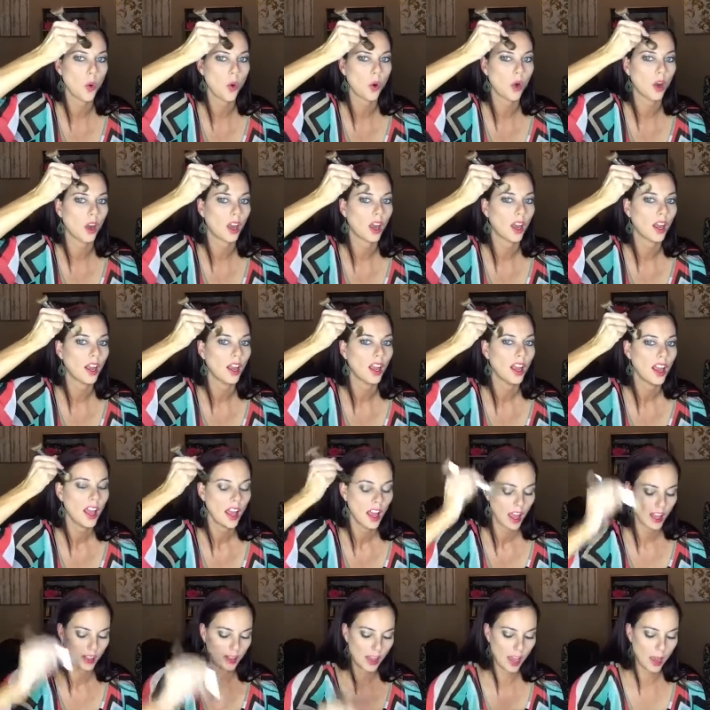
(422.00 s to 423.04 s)
or
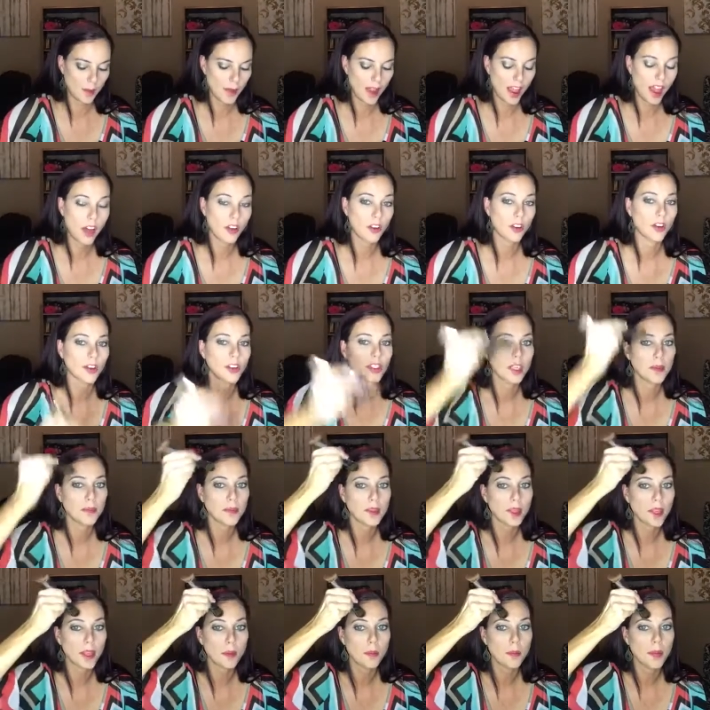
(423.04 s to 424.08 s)
a light powder or
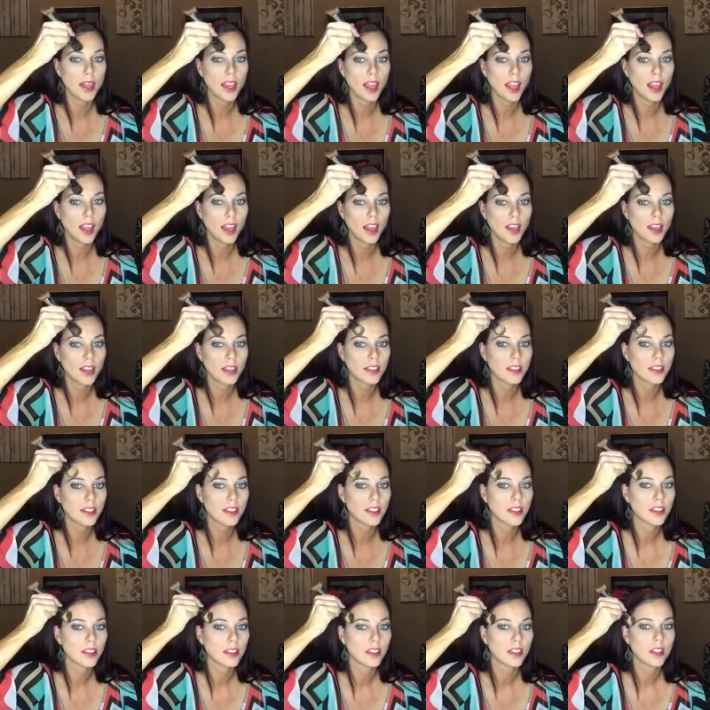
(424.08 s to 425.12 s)
something,
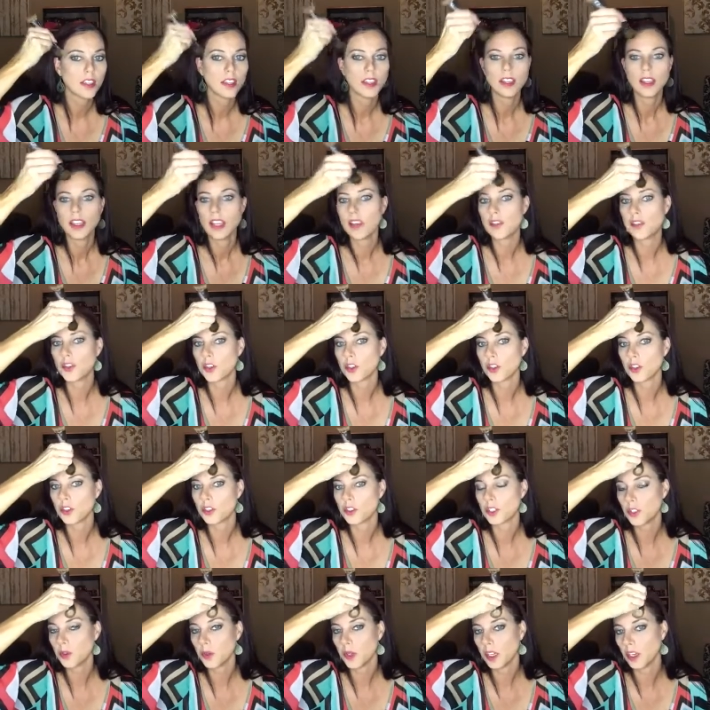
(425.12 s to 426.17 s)
because if you're
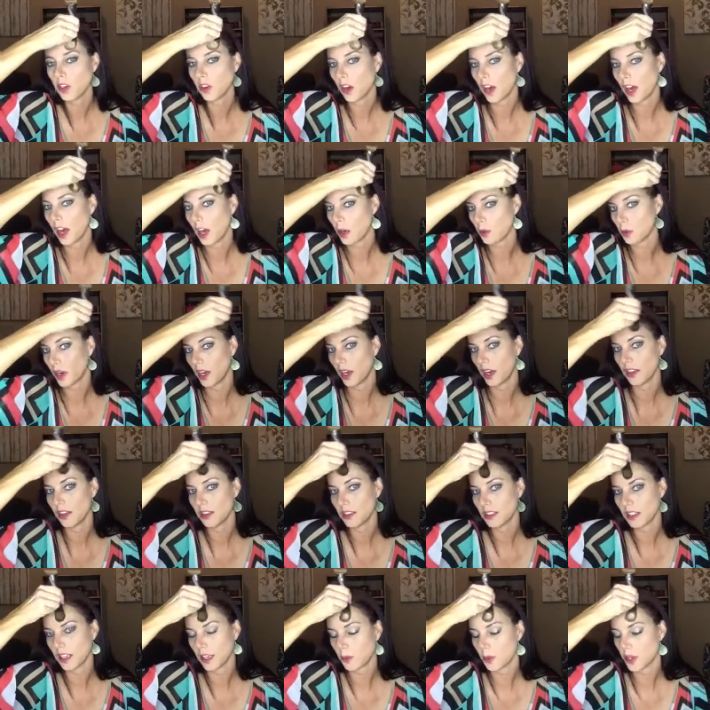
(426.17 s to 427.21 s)
doing your
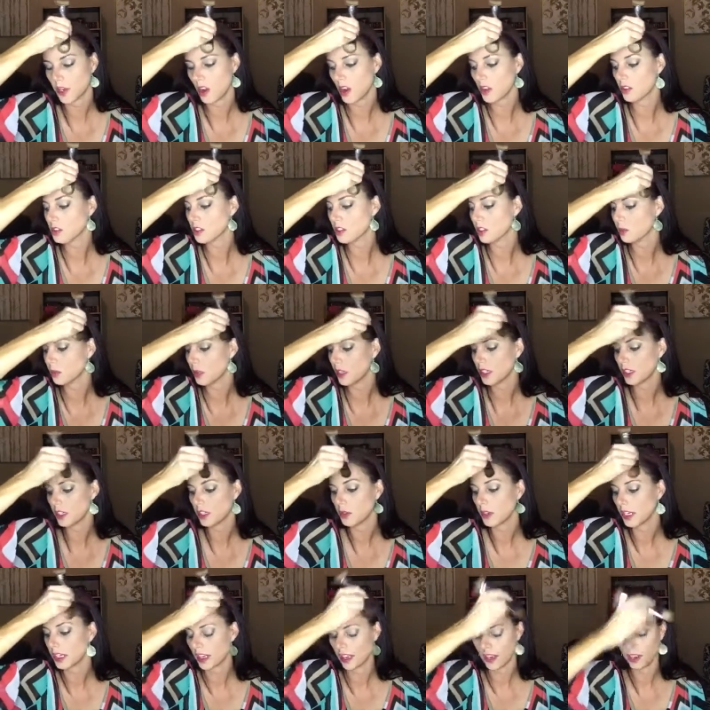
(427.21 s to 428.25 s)
eyebrows, like we all should be
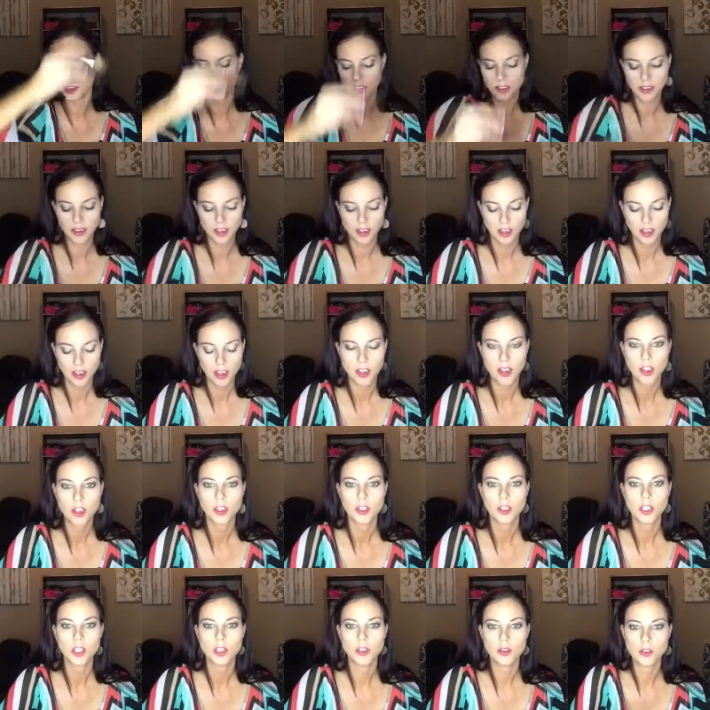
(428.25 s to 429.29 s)
doing now,
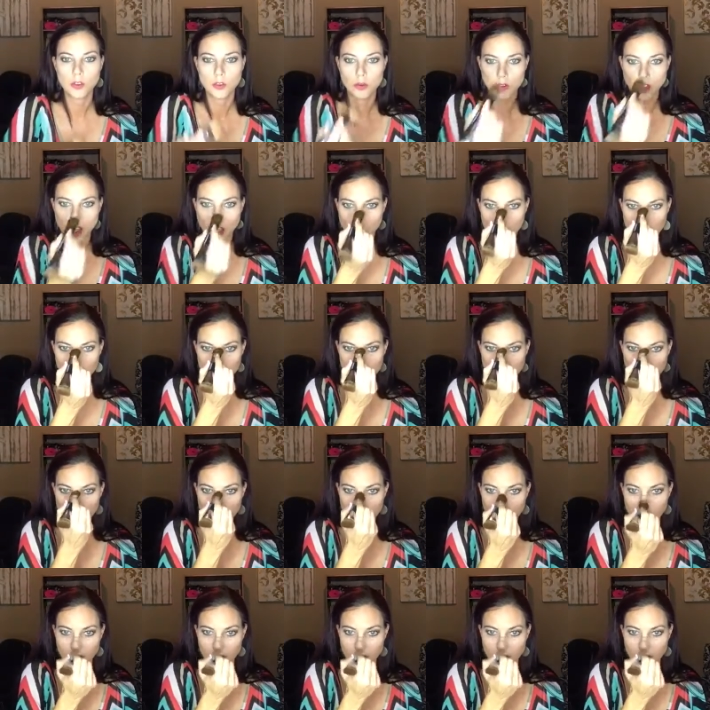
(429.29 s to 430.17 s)
you do not